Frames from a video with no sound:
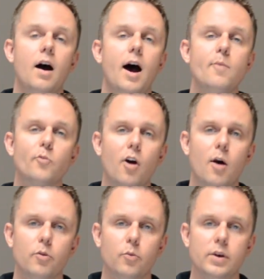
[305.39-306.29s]
I'm
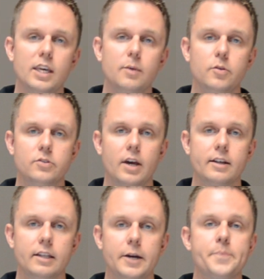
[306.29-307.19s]
Rob with We Keep You
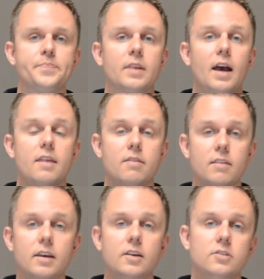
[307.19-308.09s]
Cycling, and
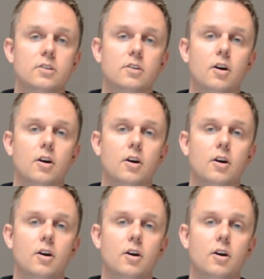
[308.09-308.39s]
these